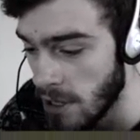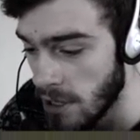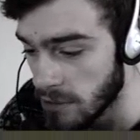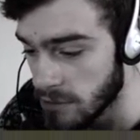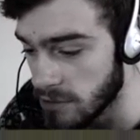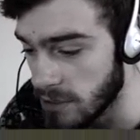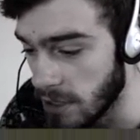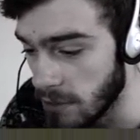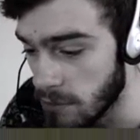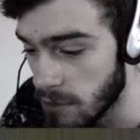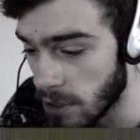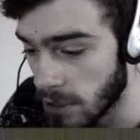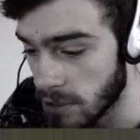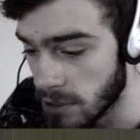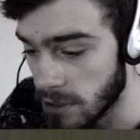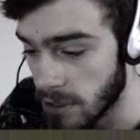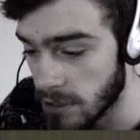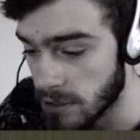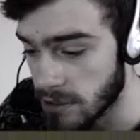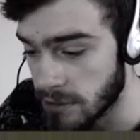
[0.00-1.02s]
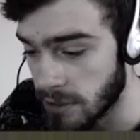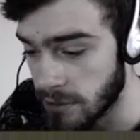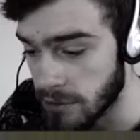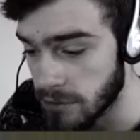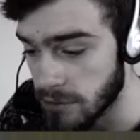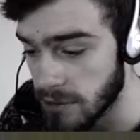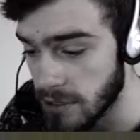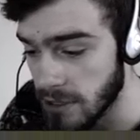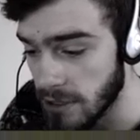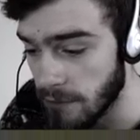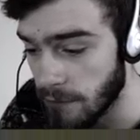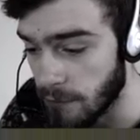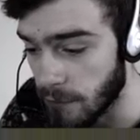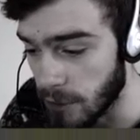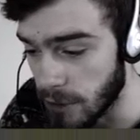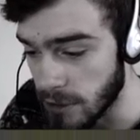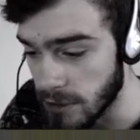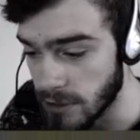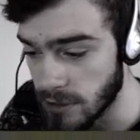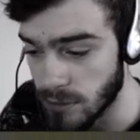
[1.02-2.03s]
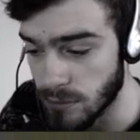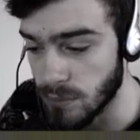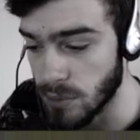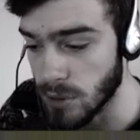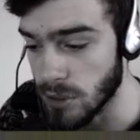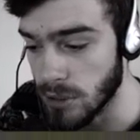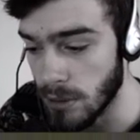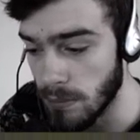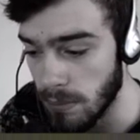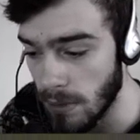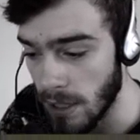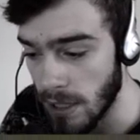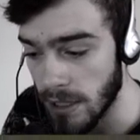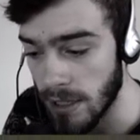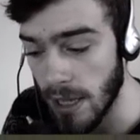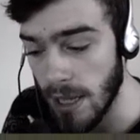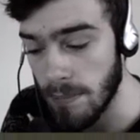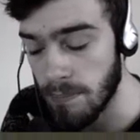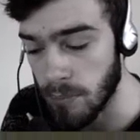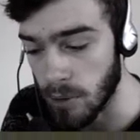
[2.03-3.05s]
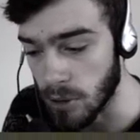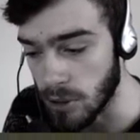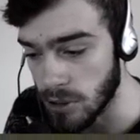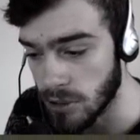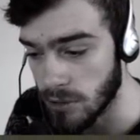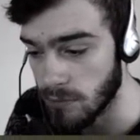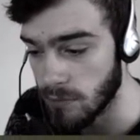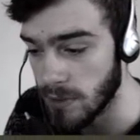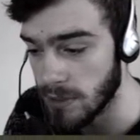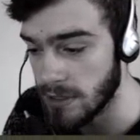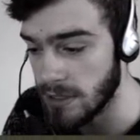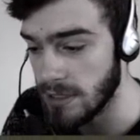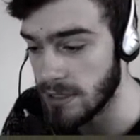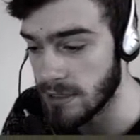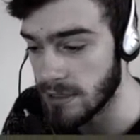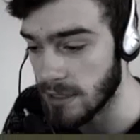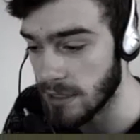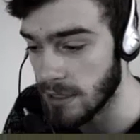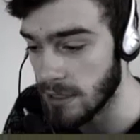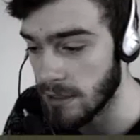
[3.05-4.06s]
So now I'm gonna start using the furnace to build up like a push with these